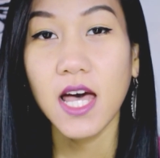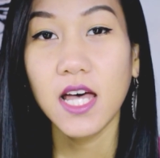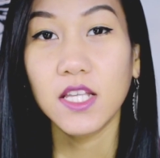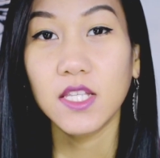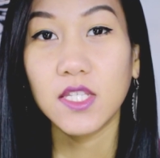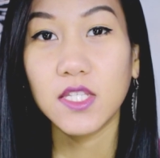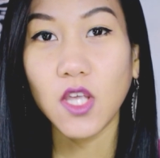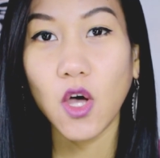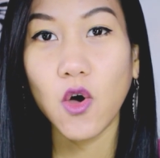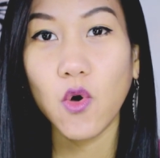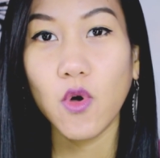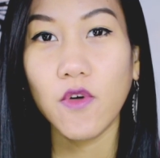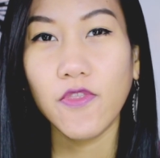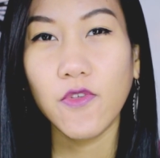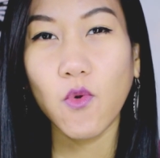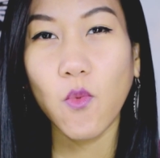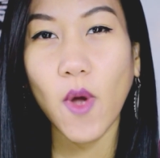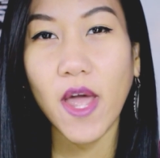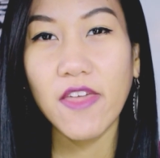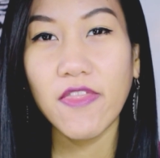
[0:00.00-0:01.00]
So the
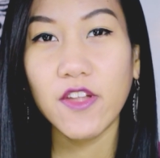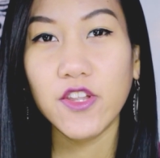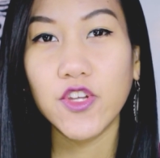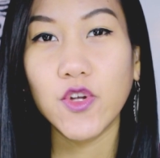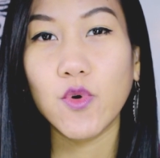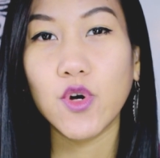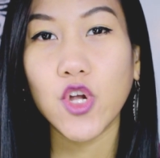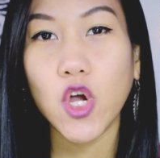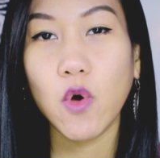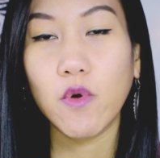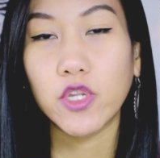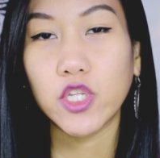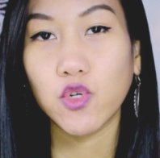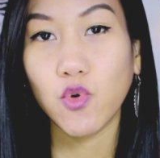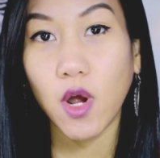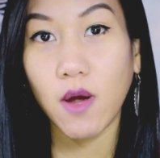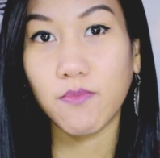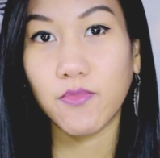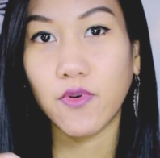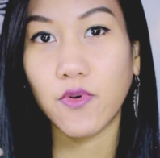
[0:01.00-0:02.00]
way that you are going
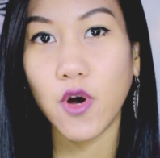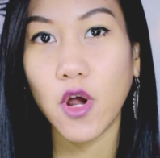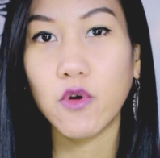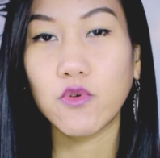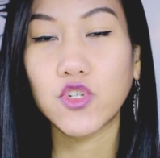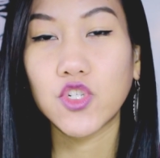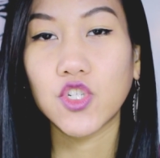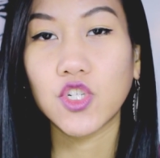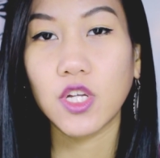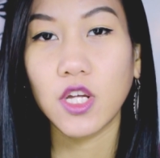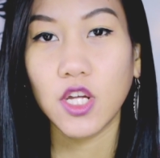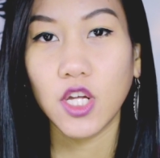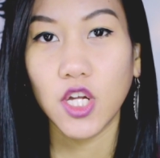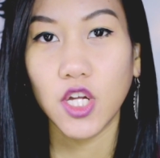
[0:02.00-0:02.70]
to approach